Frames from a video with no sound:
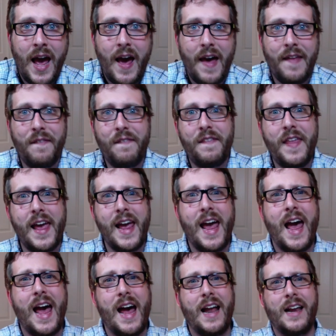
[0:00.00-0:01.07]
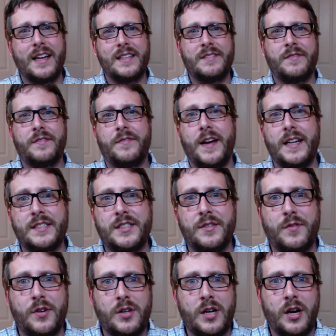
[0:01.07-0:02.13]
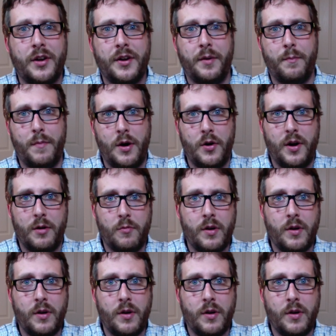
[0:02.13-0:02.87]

and they had a festival called Pomona,